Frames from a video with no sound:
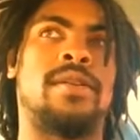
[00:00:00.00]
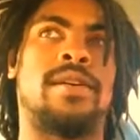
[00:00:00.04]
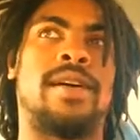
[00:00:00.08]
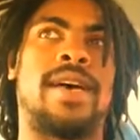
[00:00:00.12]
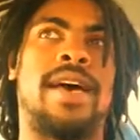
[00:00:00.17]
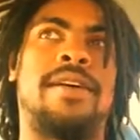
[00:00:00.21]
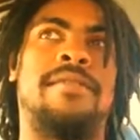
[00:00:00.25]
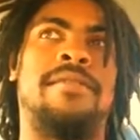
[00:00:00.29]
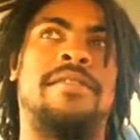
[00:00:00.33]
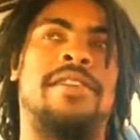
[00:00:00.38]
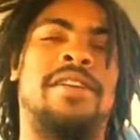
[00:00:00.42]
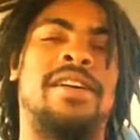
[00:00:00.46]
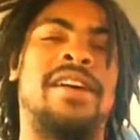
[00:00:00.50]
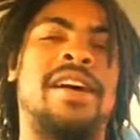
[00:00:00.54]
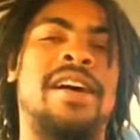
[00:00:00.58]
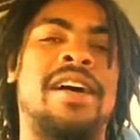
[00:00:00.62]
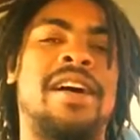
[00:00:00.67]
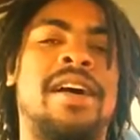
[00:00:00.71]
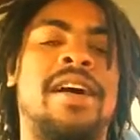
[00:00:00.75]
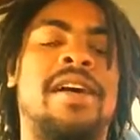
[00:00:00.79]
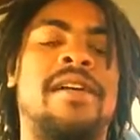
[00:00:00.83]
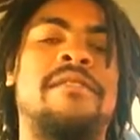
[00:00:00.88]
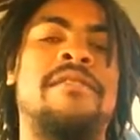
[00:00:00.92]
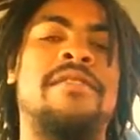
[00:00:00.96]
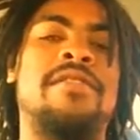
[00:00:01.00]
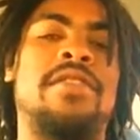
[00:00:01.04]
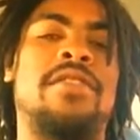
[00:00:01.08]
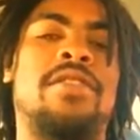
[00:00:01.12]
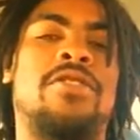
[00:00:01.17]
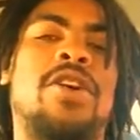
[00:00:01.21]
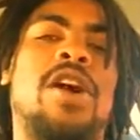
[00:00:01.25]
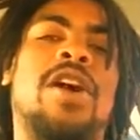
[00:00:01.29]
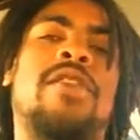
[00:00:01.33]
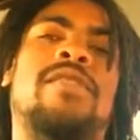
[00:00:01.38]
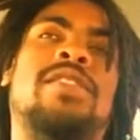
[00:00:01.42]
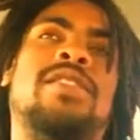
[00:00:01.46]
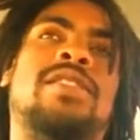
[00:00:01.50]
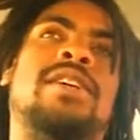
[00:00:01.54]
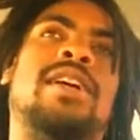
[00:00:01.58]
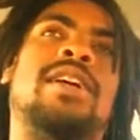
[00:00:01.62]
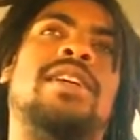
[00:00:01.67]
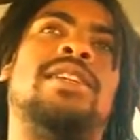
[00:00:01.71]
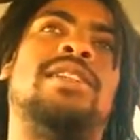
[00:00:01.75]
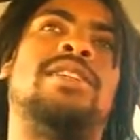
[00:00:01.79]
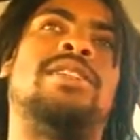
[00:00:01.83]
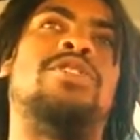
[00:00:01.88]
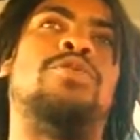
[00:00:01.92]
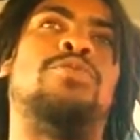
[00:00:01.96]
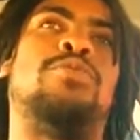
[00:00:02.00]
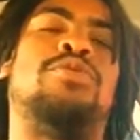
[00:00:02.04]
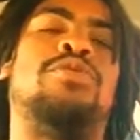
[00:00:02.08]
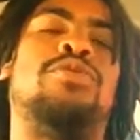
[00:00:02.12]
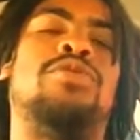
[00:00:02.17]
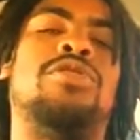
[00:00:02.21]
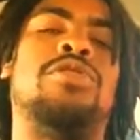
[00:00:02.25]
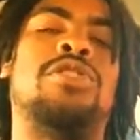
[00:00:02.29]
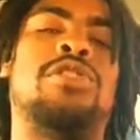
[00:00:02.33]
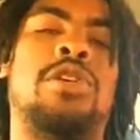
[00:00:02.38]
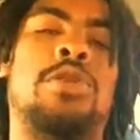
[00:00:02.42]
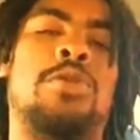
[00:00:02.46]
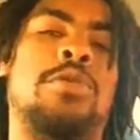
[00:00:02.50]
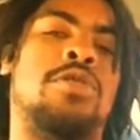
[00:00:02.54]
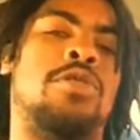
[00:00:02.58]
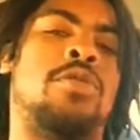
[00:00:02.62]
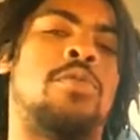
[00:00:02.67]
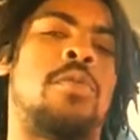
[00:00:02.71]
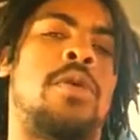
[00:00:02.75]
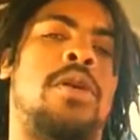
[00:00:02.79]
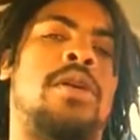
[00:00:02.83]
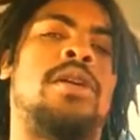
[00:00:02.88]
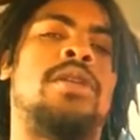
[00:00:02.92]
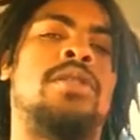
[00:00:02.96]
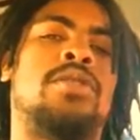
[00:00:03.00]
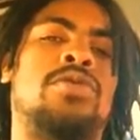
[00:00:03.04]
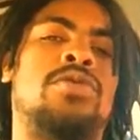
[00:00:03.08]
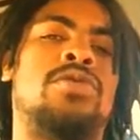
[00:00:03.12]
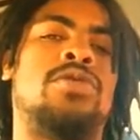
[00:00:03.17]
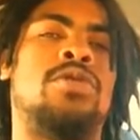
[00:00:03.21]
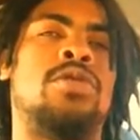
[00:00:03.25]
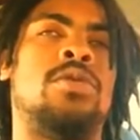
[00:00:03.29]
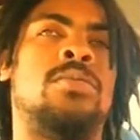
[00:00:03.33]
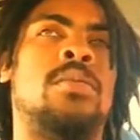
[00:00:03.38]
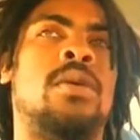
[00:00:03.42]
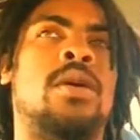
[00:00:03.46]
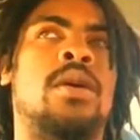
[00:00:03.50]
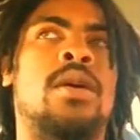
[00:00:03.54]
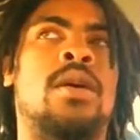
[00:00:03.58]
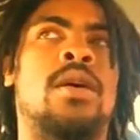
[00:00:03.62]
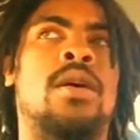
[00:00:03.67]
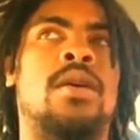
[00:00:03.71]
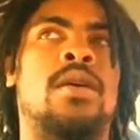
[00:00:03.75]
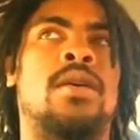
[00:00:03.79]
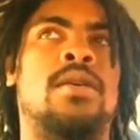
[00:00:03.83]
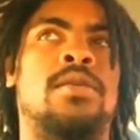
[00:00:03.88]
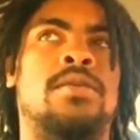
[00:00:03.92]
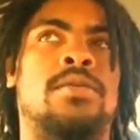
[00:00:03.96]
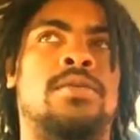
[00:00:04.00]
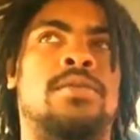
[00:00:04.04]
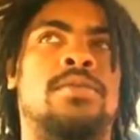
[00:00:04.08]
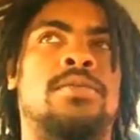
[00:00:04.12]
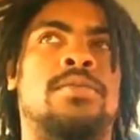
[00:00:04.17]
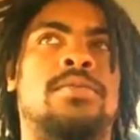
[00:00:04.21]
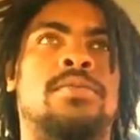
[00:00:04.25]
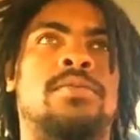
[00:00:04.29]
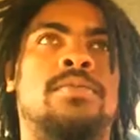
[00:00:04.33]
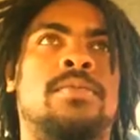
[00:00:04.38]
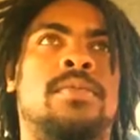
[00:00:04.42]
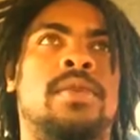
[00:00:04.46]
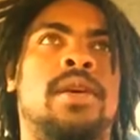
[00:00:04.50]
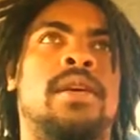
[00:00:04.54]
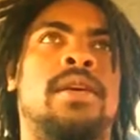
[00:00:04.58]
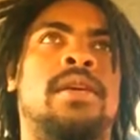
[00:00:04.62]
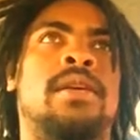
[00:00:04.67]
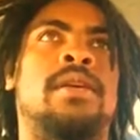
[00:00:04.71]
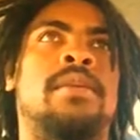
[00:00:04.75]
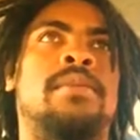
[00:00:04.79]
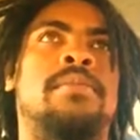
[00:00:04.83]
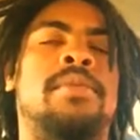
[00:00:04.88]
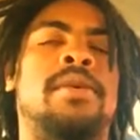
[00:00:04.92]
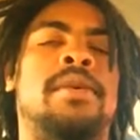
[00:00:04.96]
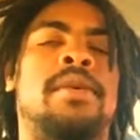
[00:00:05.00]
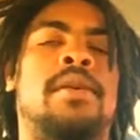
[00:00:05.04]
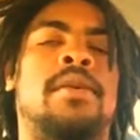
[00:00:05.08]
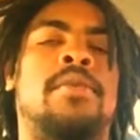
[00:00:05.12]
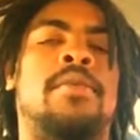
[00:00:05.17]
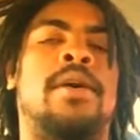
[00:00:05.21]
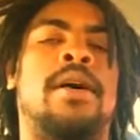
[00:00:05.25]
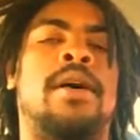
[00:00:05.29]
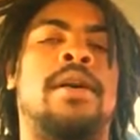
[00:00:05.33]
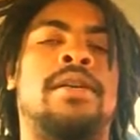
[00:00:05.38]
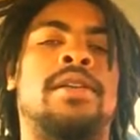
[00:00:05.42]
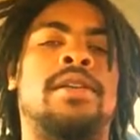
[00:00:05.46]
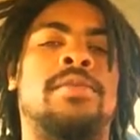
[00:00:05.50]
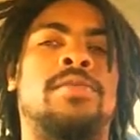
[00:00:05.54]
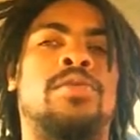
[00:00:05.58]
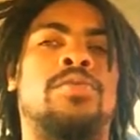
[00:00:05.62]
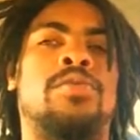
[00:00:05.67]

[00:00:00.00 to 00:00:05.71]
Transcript: have a heavier gravitational pull, so when you run into them, You end up being around them.